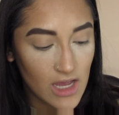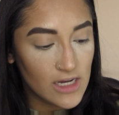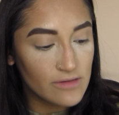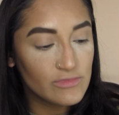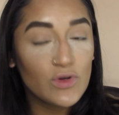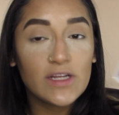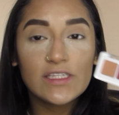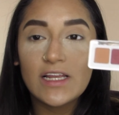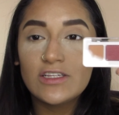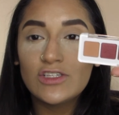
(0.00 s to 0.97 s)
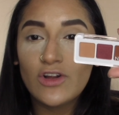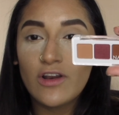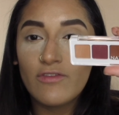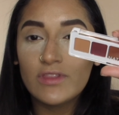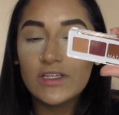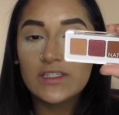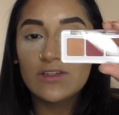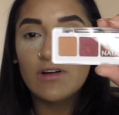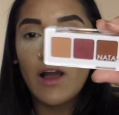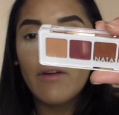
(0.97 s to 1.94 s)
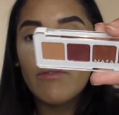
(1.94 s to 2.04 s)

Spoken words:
So I decided to start off with this little guy